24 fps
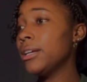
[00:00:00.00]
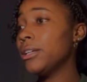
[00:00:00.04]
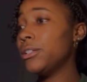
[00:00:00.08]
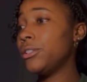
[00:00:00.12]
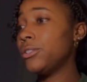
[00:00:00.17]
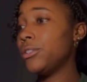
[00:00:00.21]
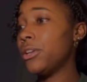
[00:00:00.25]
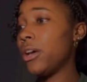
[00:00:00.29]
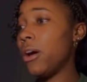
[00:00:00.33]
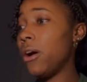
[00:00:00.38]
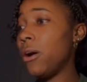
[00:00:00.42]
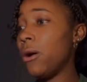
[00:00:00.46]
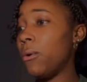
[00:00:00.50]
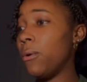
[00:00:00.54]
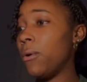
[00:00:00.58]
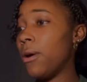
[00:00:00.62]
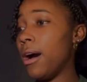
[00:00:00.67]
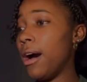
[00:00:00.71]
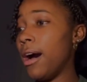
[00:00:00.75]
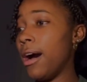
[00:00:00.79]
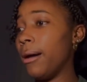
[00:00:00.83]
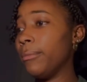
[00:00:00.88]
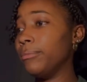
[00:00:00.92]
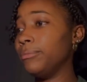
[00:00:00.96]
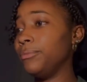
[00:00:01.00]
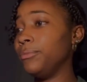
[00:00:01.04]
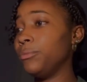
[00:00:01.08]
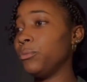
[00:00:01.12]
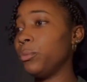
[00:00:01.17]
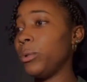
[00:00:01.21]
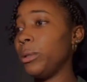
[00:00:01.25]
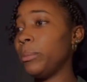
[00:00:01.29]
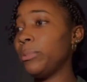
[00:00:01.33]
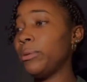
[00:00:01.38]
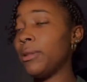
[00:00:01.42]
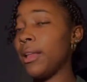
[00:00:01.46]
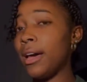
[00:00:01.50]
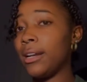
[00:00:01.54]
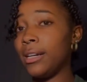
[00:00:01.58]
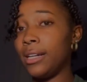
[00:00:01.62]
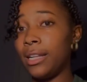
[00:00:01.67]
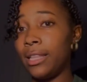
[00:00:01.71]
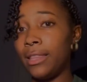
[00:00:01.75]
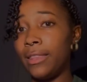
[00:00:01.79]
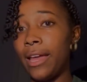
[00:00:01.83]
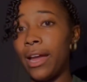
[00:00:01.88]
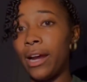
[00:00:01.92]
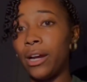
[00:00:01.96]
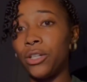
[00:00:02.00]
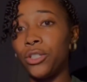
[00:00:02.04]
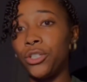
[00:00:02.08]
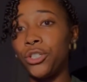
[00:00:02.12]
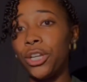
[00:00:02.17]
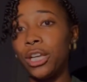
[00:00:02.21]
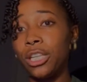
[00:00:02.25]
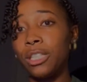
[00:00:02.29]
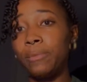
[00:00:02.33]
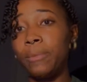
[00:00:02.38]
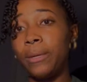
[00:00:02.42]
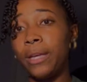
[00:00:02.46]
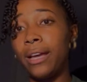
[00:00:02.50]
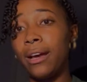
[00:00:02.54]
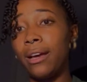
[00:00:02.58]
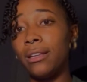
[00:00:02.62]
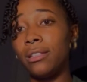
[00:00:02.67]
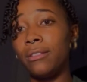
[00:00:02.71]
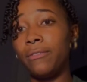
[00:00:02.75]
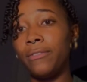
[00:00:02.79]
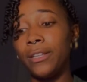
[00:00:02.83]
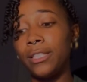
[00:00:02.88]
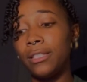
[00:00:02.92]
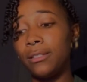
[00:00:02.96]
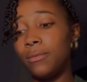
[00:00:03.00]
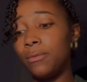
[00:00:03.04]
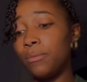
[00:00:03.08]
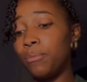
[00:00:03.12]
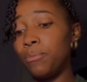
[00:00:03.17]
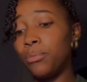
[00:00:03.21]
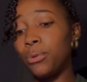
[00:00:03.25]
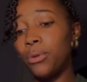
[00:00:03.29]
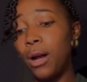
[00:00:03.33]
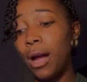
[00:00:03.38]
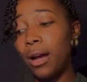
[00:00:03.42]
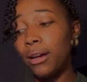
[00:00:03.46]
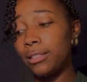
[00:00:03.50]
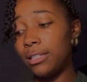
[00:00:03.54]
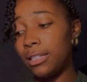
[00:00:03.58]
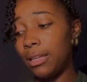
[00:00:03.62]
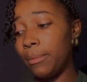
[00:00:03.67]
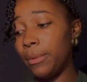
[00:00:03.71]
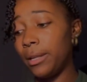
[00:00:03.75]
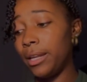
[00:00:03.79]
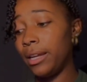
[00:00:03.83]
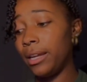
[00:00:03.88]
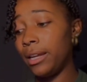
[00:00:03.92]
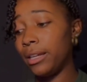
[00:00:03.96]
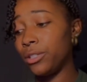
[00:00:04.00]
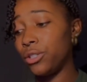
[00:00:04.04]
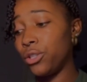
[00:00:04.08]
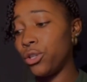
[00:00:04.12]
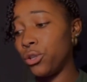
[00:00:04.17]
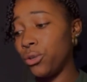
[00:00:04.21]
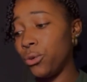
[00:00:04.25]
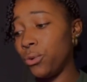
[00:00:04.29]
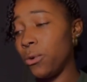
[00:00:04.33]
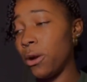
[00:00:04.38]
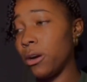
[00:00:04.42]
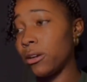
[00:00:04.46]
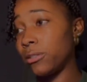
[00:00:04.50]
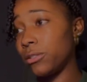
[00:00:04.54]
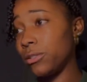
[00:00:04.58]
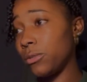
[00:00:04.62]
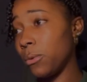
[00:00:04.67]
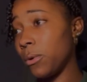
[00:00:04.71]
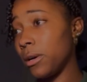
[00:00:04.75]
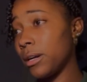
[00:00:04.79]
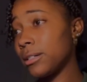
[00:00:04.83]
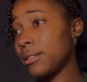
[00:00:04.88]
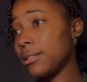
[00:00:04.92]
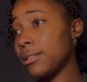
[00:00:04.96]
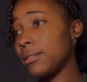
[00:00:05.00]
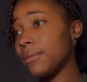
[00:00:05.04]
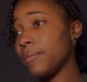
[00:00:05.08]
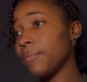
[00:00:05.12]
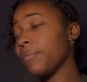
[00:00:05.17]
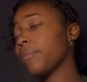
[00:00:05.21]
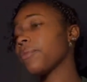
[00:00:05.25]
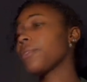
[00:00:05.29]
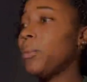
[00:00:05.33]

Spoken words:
so we plotted it there just because of its proximity to our source.